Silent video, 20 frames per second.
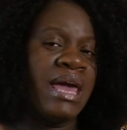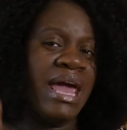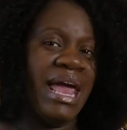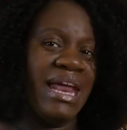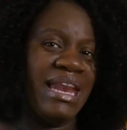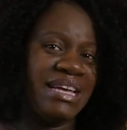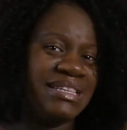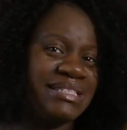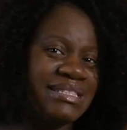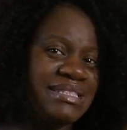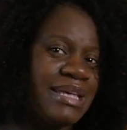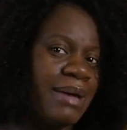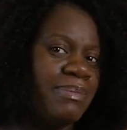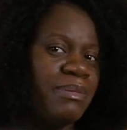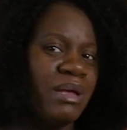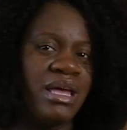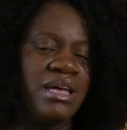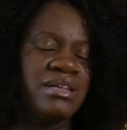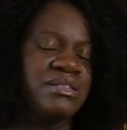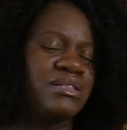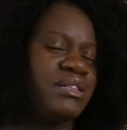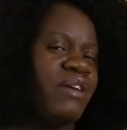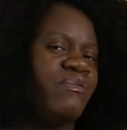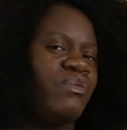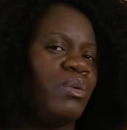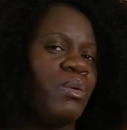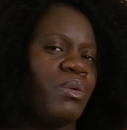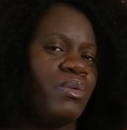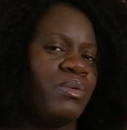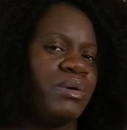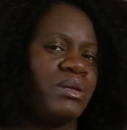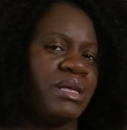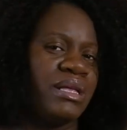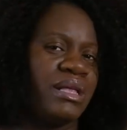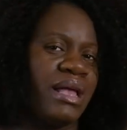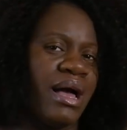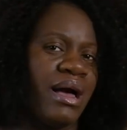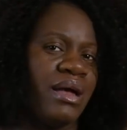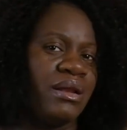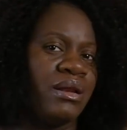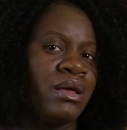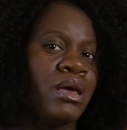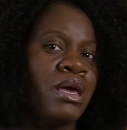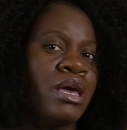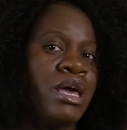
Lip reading: and accepting his love when we're really not.